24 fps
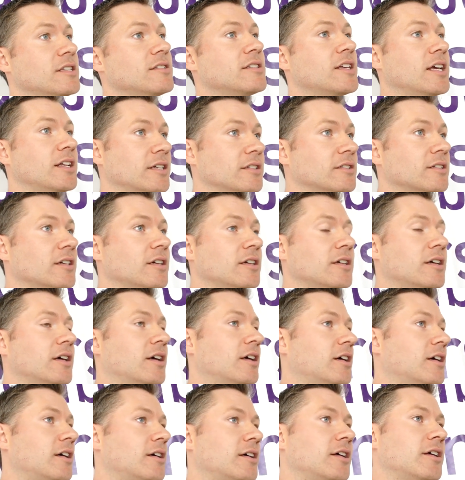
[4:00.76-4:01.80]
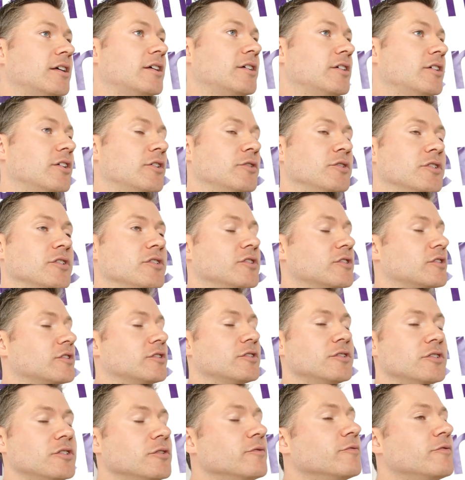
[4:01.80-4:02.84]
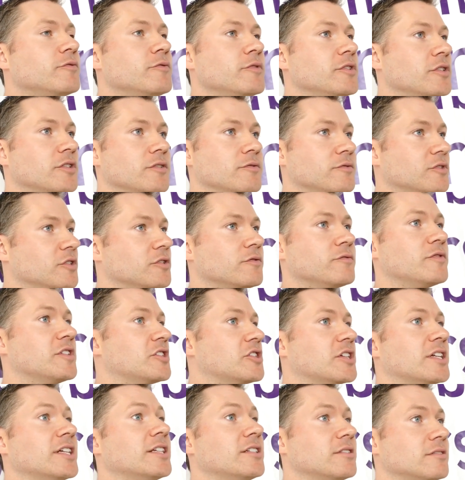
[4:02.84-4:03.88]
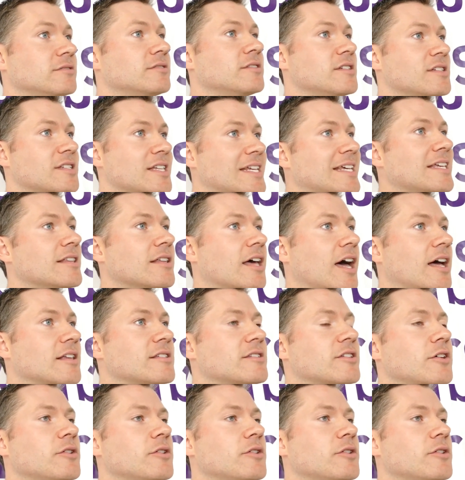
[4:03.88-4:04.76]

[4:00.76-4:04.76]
Dillian. You can just visually see that.